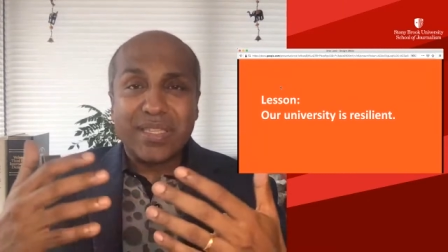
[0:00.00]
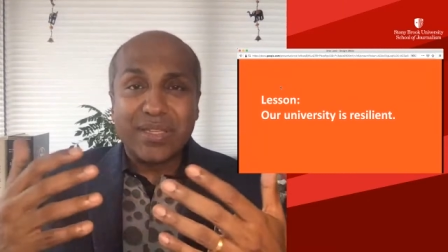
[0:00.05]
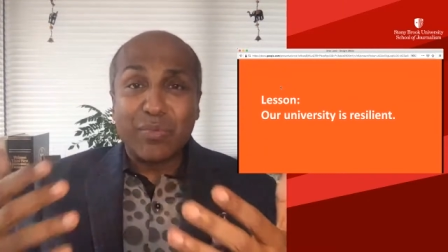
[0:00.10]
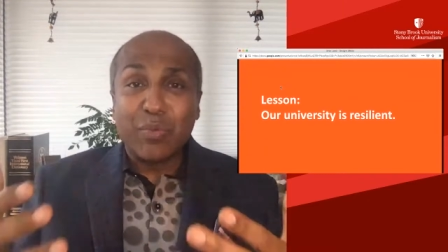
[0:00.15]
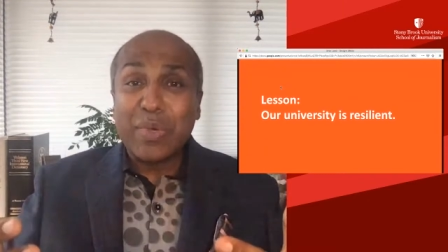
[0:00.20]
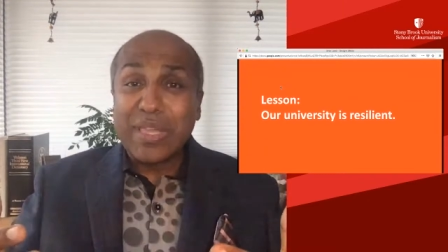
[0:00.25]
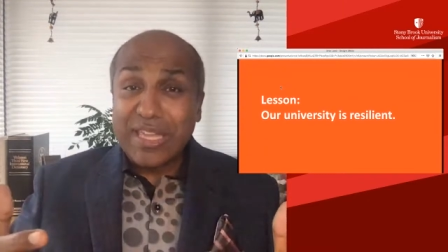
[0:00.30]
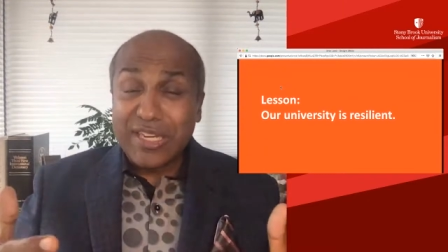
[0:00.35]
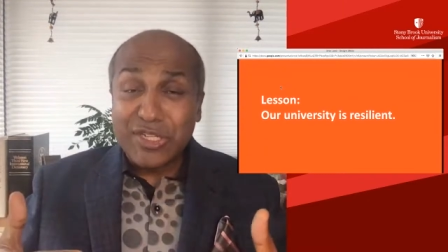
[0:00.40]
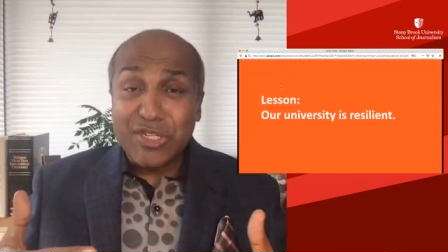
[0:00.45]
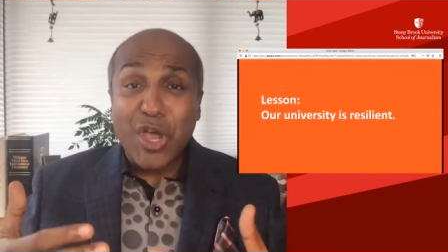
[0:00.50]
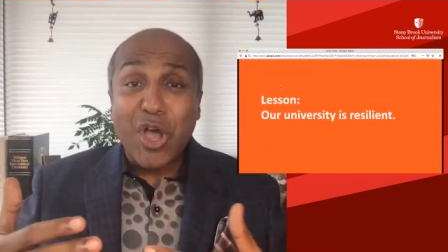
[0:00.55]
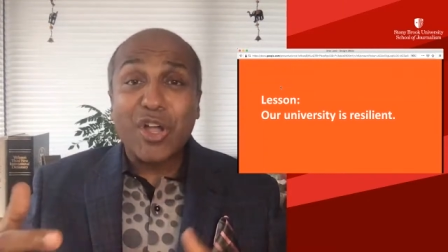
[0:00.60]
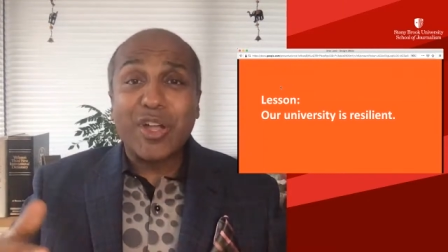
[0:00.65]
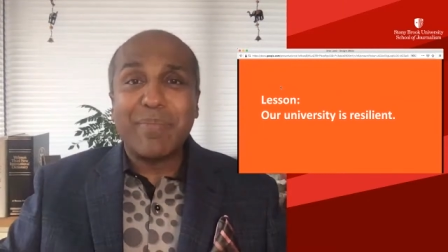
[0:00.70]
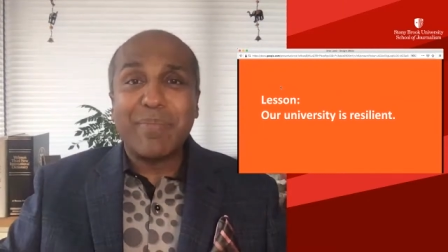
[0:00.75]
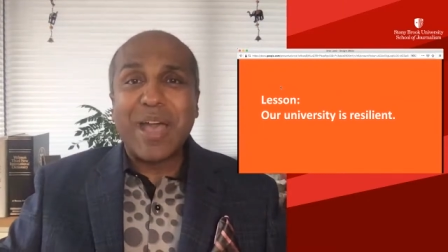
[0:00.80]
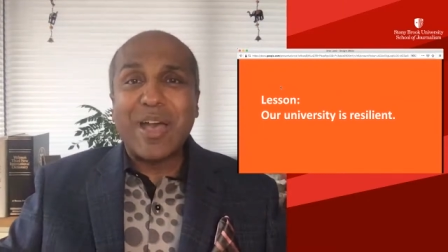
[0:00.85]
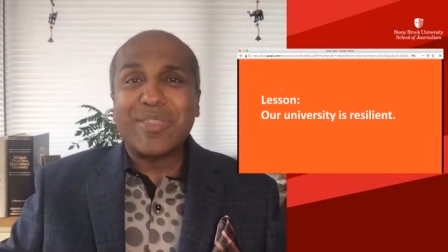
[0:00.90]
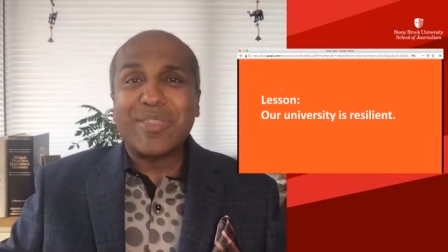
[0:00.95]
And we can talk
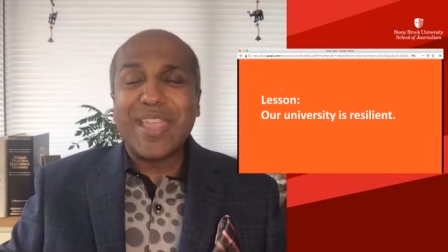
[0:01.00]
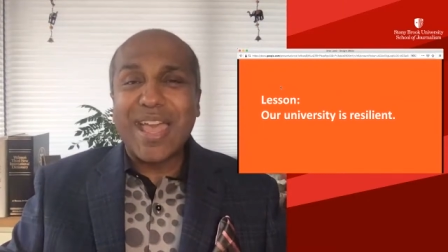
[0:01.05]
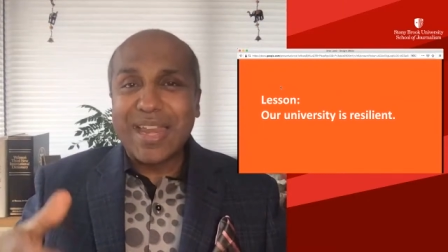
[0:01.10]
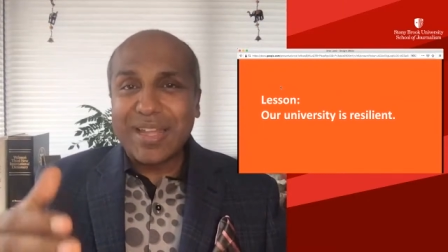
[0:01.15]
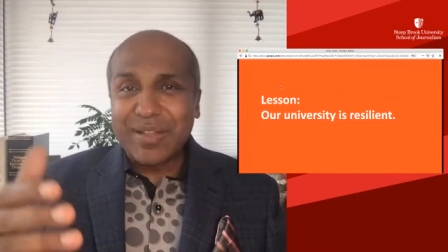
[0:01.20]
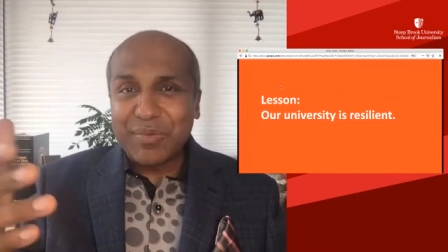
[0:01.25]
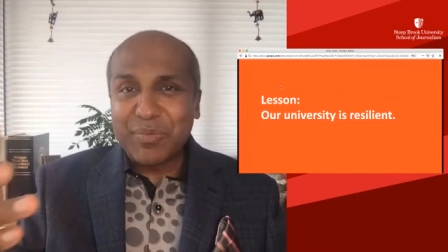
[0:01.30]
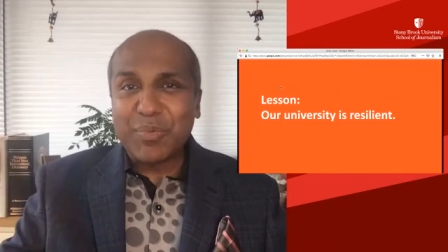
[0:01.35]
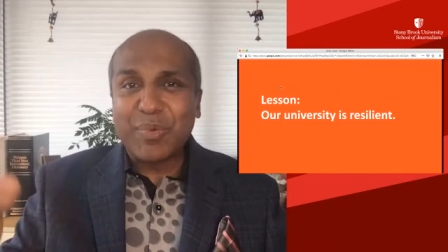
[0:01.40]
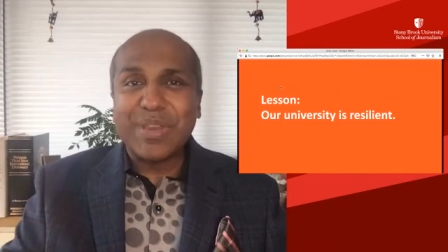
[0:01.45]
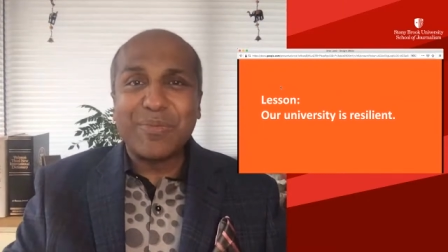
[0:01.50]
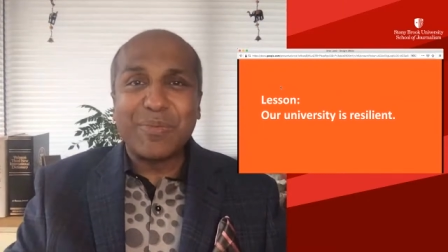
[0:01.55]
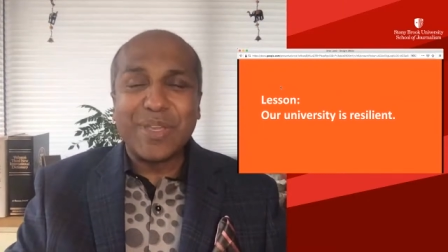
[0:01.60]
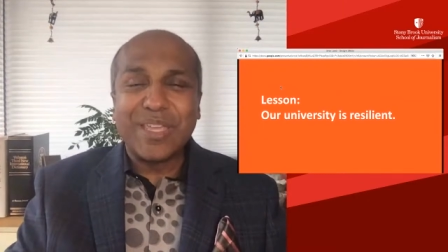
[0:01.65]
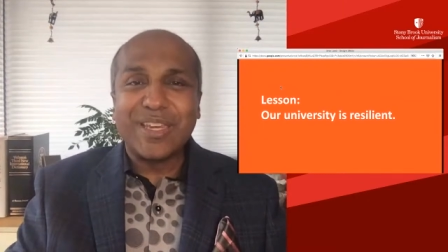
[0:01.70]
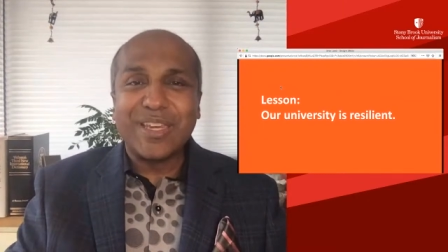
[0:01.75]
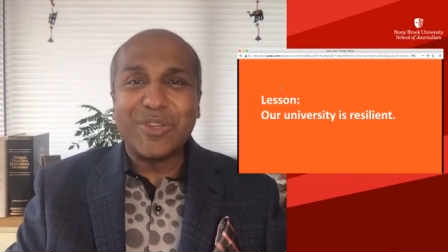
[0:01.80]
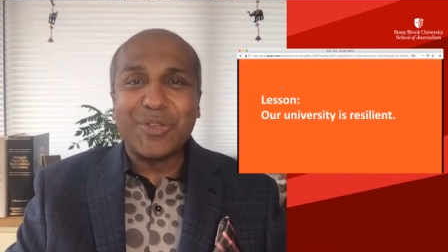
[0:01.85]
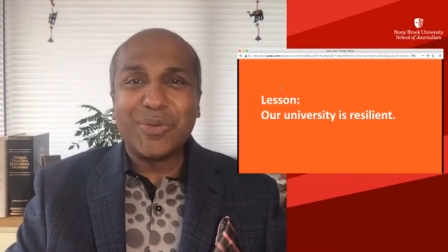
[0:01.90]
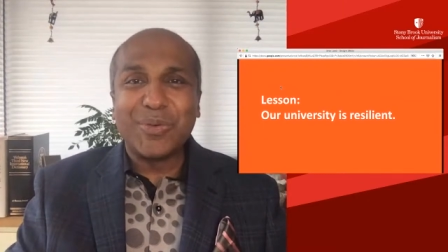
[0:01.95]
about that when
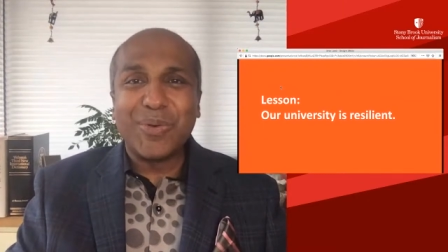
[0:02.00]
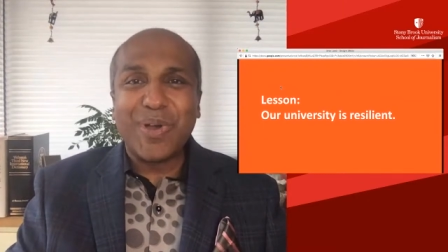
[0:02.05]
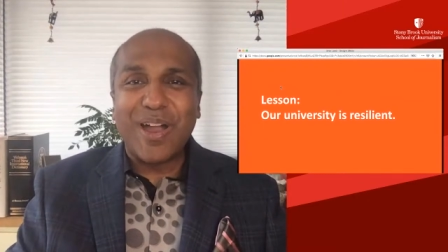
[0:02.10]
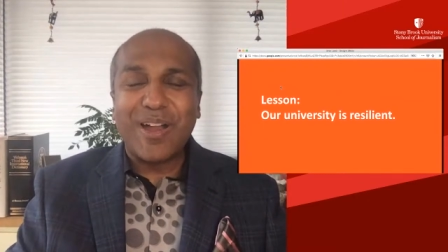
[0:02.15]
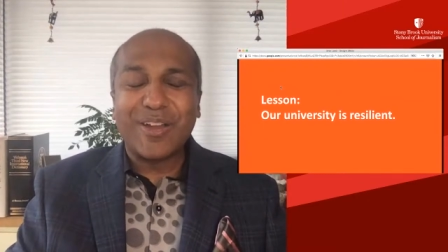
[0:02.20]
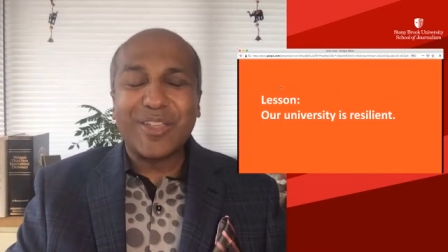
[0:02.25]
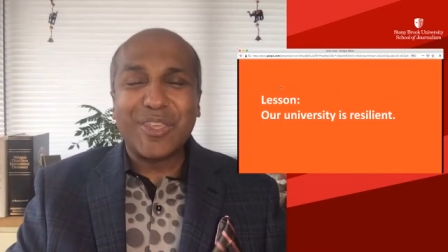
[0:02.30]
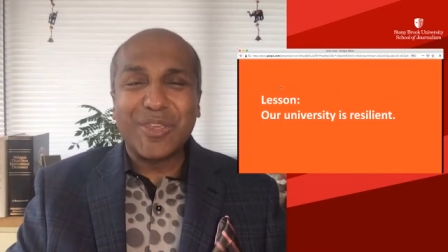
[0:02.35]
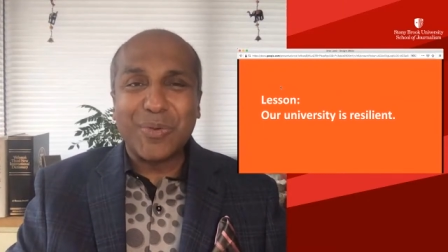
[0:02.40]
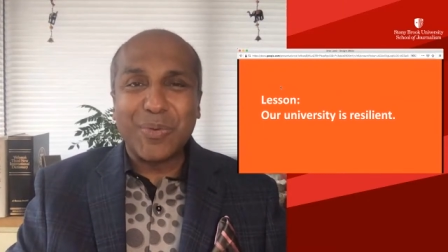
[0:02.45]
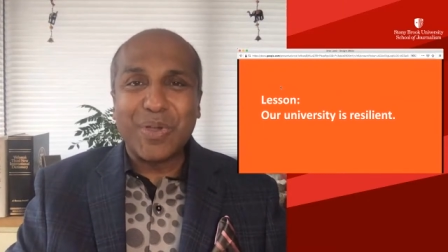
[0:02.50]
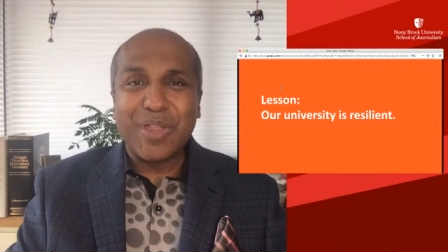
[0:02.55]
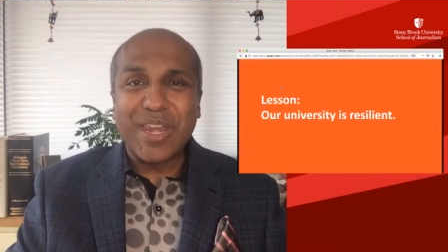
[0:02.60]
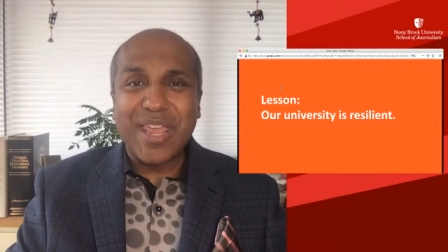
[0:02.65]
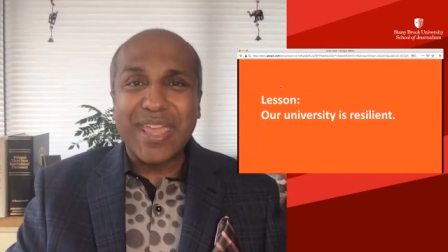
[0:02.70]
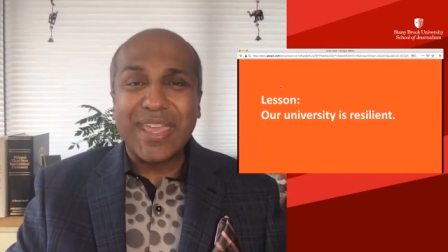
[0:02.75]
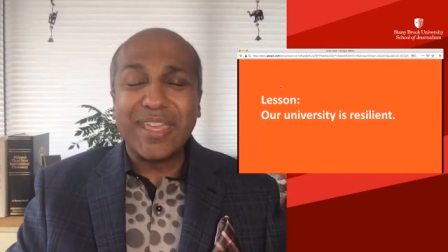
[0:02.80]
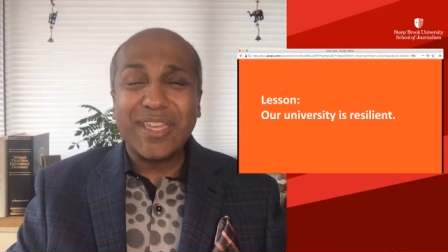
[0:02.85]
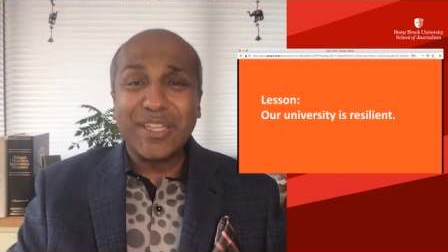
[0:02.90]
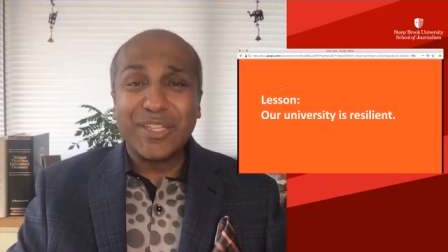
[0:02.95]
we do our
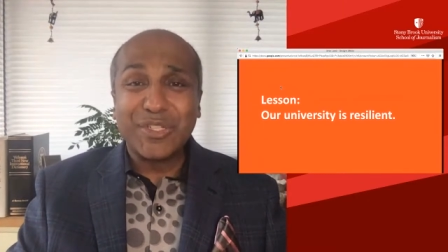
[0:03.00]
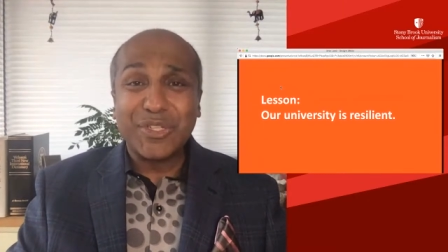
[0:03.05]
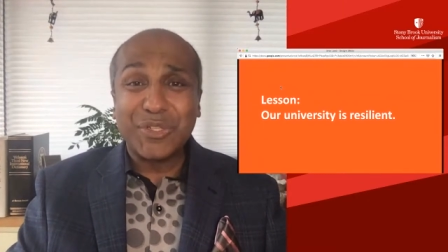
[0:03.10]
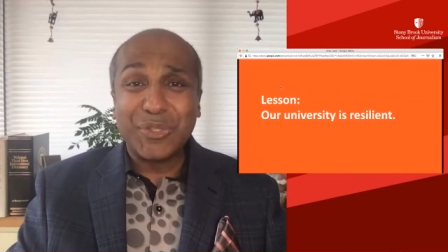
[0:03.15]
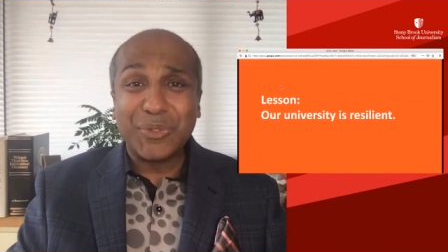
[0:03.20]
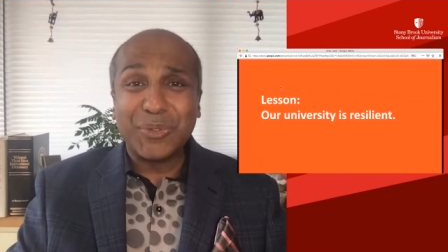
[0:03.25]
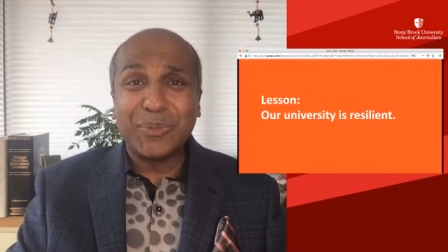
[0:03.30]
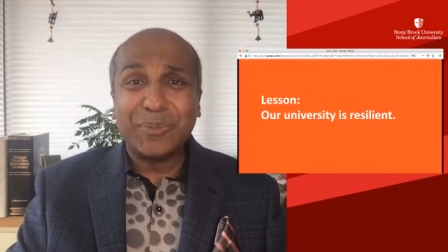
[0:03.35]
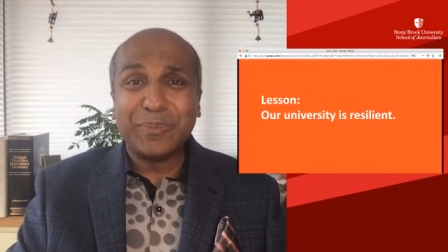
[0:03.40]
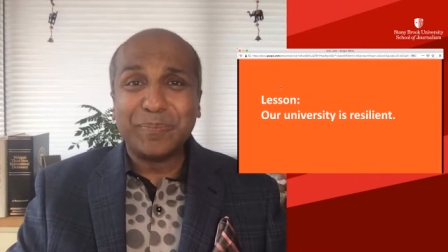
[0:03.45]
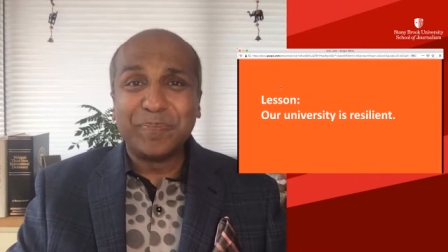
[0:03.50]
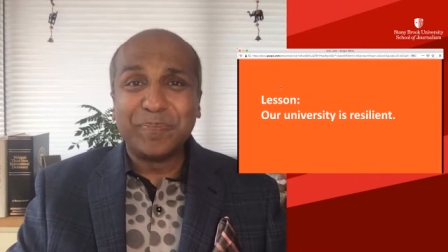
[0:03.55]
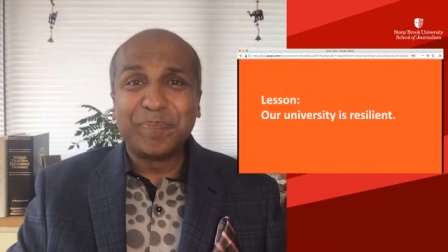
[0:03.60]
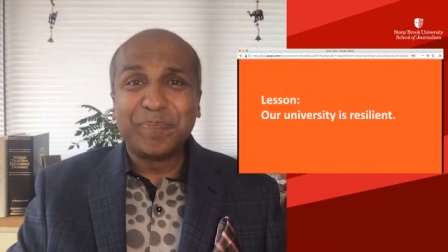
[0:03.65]
Q&A too.